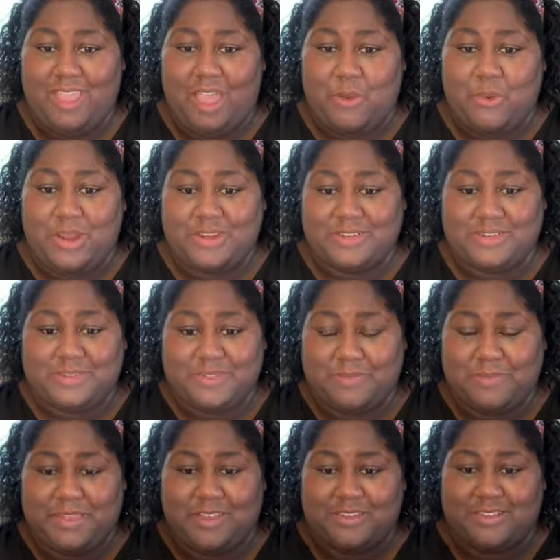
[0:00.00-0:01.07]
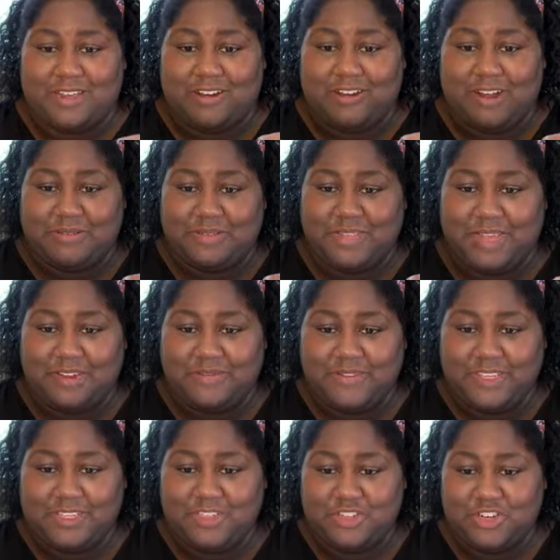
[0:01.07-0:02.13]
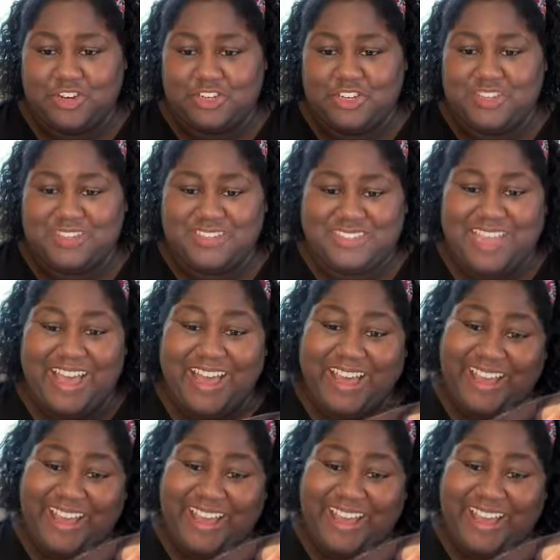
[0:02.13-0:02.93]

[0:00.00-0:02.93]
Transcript: I want to do some things that are outside of the instructions.